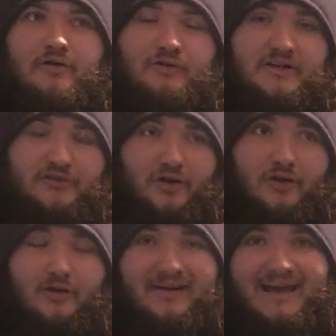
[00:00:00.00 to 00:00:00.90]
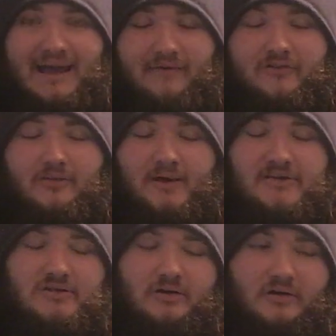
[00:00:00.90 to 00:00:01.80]
returned after the
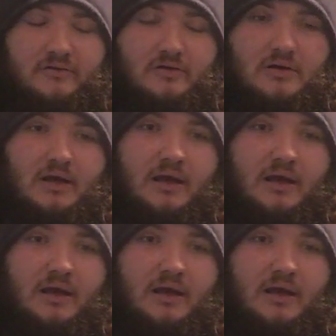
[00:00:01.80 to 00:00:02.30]
match got over.